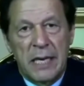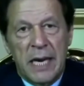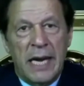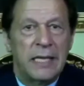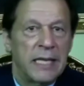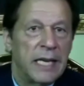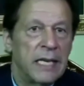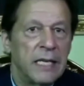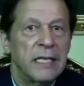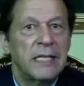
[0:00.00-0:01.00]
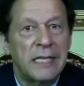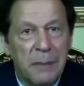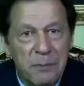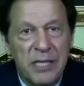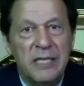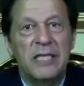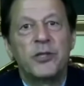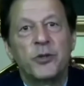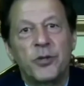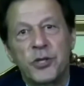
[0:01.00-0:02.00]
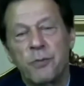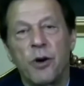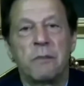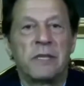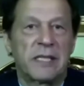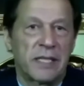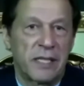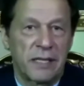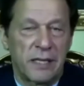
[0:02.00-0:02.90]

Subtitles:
And then subsidies to the small businesses.